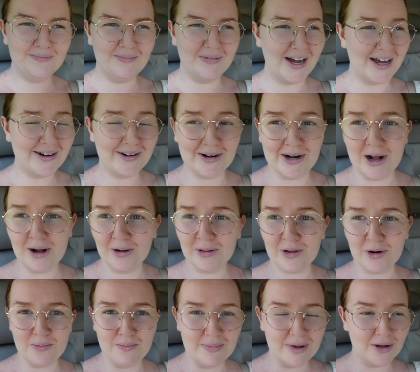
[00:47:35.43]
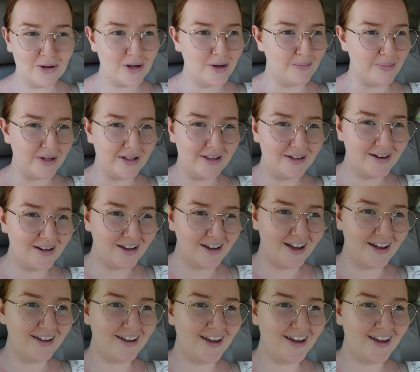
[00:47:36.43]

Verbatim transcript: I don't know, their milkability, I